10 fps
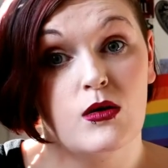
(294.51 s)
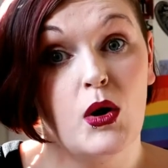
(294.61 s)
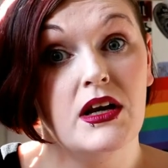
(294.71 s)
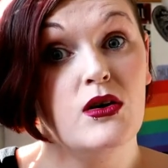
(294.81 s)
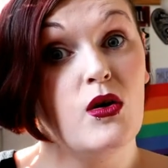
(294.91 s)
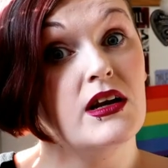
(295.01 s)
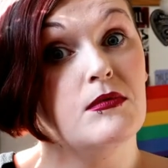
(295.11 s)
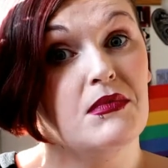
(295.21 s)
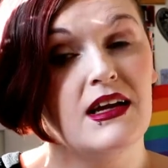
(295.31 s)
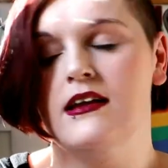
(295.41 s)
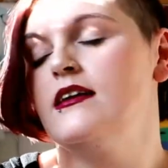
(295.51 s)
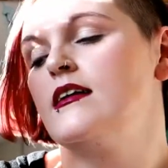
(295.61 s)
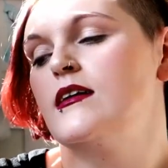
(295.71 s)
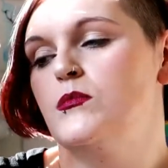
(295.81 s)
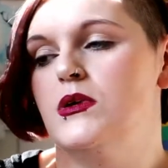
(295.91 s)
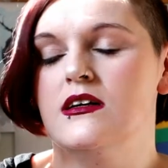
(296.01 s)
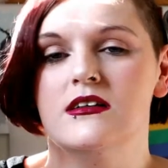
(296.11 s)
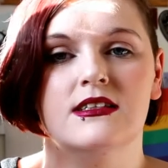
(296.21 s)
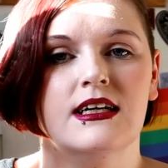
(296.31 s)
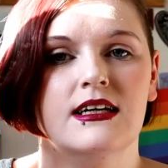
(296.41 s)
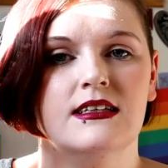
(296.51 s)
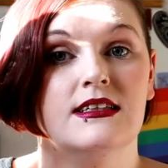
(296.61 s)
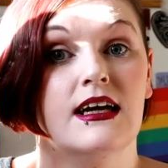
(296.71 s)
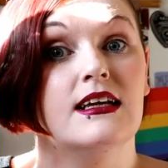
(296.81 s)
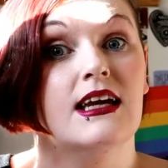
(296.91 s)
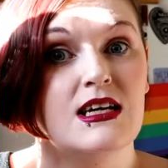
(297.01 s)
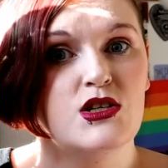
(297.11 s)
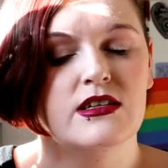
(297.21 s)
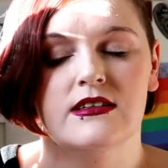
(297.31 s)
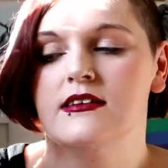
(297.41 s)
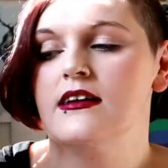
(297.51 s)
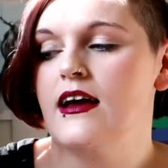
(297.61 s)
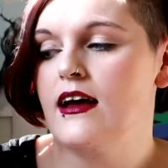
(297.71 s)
quite annoyed at me because he is a legend.